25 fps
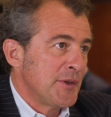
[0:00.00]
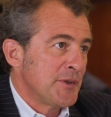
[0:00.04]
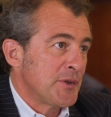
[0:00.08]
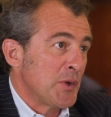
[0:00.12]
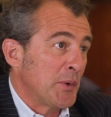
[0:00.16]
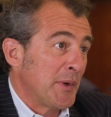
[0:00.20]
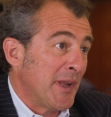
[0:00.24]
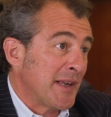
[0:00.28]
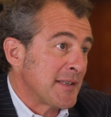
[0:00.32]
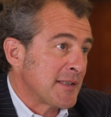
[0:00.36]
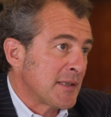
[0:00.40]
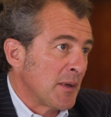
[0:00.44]

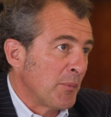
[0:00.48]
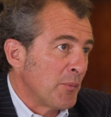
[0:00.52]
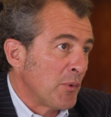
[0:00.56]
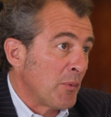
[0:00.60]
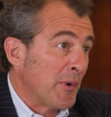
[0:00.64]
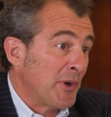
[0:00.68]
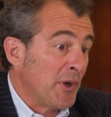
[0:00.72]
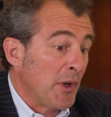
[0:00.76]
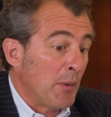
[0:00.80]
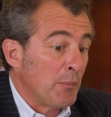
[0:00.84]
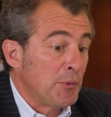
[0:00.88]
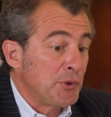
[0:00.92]
So that's number
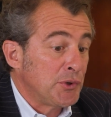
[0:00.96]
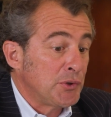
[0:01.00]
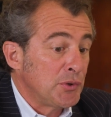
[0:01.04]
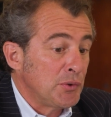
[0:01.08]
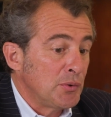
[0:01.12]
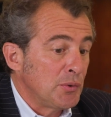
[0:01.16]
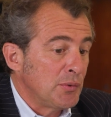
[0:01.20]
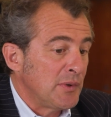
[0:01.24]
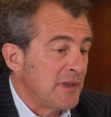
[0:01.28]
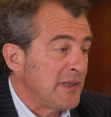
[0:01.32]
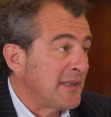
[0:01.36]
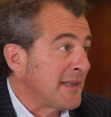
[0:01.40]
one. Number
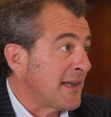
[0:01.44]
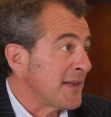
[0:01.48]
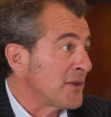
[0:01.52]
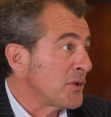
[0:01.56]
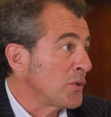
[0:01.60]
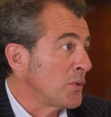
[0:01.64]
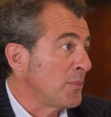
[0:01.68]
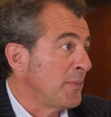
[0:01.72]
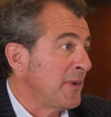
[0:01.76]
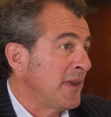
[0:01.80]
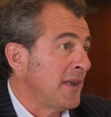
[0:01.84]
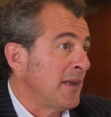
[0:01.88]
two, it has
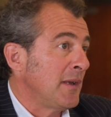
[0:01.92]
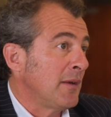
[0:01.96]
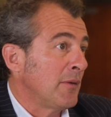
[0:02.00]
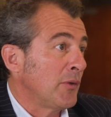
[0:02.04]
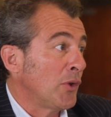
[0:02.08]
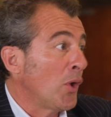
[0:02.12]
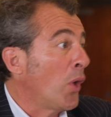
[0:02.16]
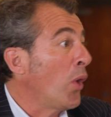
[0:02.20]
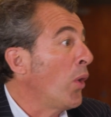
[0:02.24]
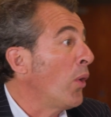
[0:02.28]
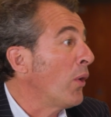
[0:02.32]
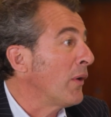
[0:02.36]
to be
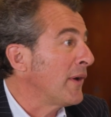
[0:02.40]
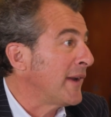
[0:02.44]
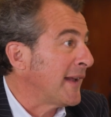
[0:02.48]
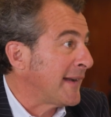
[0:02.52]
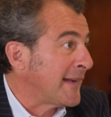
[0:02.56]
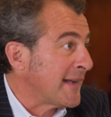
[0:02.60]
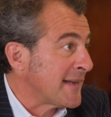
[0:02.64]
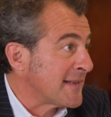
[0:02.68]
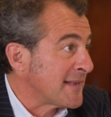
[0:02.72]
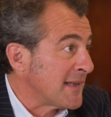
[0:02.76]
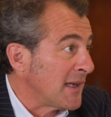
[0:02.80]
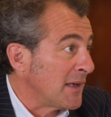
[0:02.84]
the whole
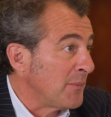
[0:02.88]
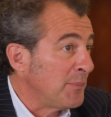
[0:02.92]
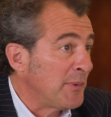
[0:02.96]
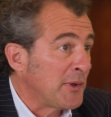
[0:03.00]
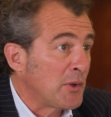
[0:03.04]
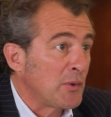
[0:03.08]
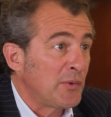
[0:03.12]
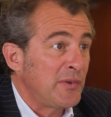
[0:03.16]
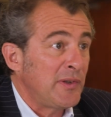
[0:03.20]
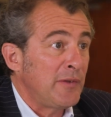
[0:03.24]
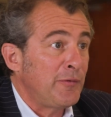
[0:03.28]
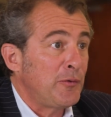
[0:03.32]
data set,
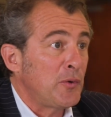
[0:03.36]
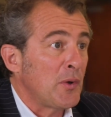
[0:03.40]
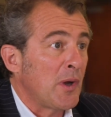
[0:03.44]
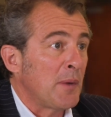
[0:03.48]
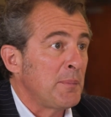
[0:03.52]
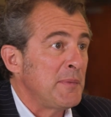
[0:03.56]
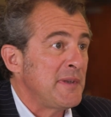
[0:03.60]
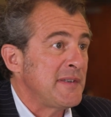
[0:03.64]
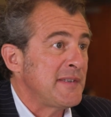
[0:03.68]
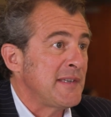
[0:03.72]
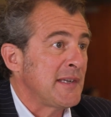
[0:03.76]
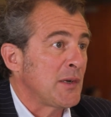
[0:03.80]
because if you
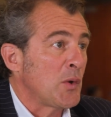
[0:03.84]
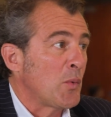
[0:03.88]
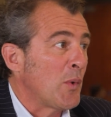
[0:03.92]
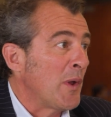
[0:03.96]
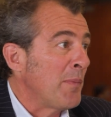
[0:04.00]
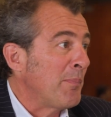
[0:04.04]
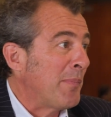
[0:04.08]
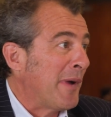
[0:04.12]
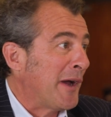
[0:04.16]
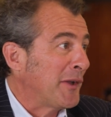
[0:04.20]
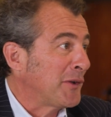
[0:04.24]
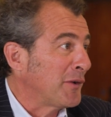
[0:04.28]
are missing
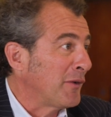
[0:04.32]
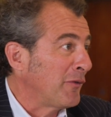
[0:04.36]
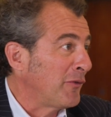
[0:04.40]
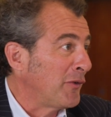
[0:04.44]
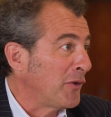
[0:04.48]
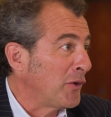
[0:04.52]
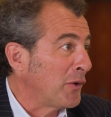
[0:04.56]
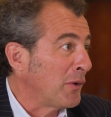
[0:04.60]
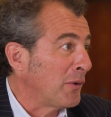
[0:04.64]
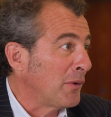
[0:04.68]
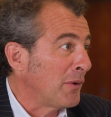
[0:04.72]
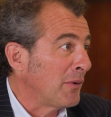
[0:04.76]
one part of
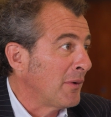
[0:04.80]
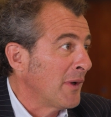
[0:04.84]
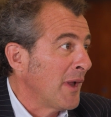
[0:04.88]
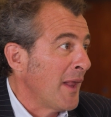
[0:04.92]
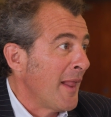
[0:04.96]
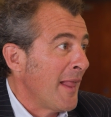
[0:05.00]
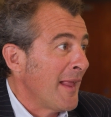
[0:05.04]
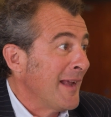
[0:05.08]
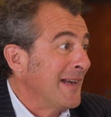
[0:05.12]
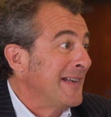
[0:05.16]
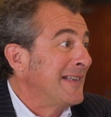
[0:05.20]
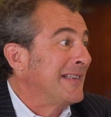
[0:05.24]
the
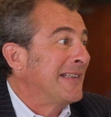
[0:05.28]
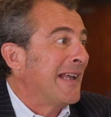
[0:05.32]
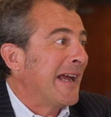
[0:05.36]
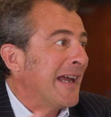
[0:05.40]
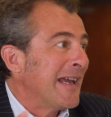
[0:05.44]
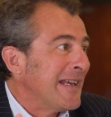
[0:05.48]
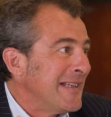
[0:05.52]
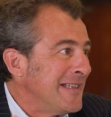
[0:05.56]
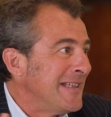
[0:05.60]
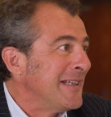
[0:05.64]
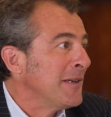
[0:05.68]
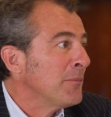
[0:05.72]

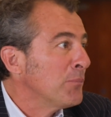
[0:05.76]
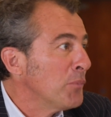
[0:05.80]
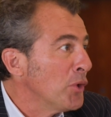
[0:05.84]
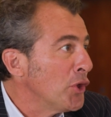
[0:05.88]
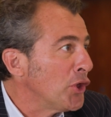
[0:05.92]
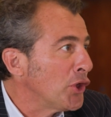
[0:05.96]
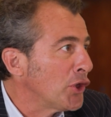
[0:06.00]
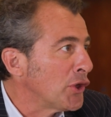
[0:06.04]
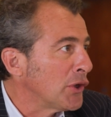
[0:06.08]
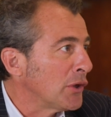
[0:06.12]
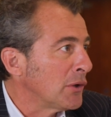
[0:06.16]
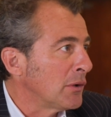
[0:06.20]
trading
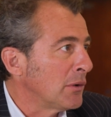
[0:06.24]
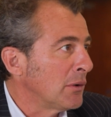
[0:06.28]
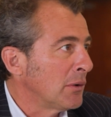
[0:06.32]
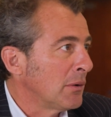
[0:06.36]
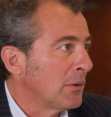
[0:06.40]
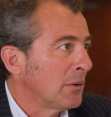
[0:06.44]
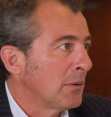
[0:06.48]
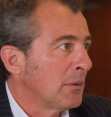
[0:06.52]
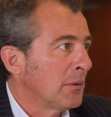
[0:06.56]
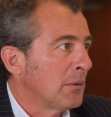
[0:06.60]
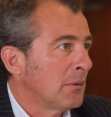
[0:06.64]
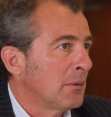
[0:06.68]
book,
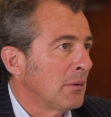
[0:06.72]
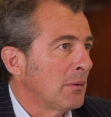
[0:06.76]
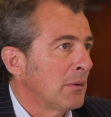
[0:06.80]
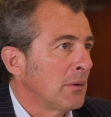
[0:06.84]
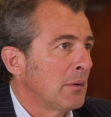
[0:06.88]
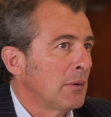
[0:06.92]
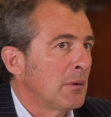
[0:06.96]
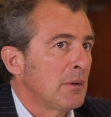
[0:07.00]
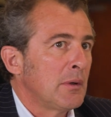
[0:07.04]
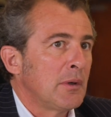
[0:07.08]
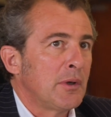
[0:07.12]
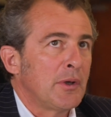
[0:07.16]

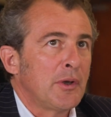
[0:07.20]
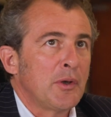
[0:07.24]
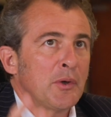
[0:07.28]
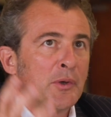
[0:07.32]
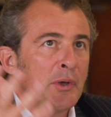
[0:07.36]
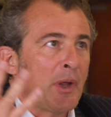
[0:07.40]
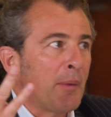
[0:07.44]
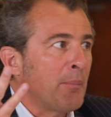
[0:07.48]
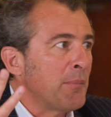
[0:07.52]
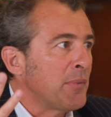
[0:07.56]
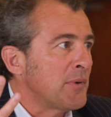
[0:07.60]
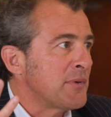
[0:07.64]
your
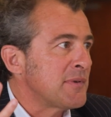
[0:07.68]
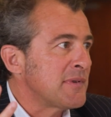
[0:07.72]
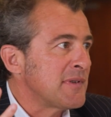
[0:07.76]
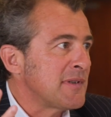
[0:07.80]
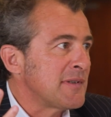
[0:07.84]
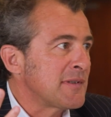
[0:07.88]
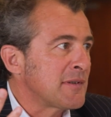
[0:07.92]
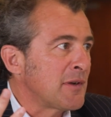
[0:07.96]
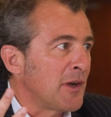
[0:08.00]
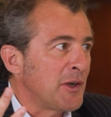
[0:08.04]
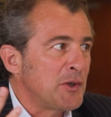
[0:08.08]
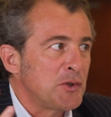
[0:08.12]
numbers
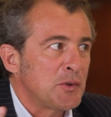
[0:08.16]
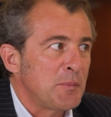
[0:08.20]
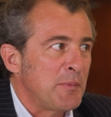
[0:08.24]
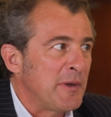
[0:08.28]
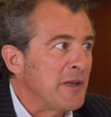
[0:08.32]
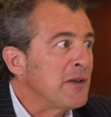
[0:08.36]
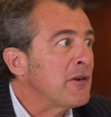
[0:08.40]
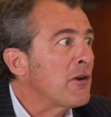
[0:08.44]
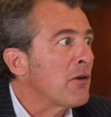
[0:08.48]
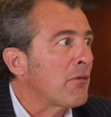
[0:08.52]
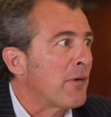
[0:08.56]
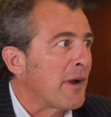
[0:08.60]
is going to
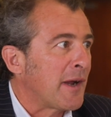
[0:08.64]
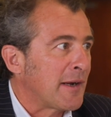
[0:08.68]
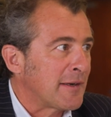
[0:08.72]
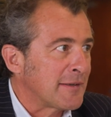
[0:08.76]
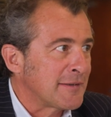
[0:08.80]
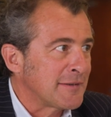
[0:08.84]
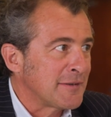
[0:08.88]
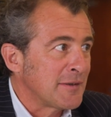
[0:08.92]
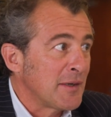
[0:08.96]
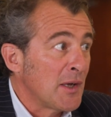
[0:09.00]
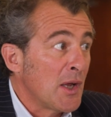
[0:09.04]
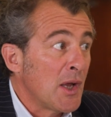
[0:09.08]
be
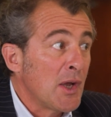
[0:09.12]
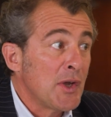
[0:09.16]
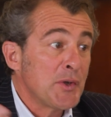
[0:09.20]
incorrect.